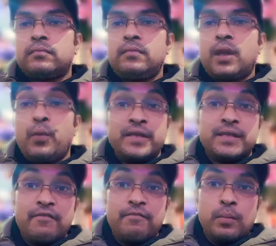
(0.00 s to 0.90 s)
We can
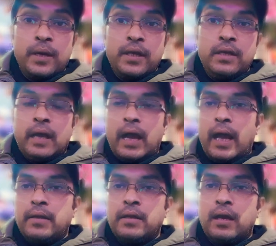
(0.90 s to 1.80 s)
save more money,
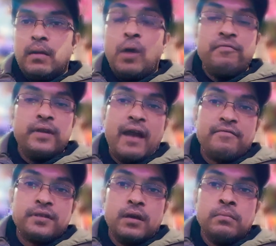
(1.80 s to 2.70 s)
and hopefully
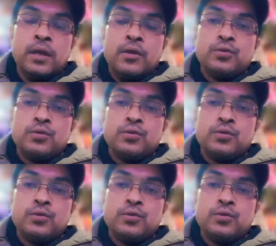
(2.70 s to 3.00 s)
have some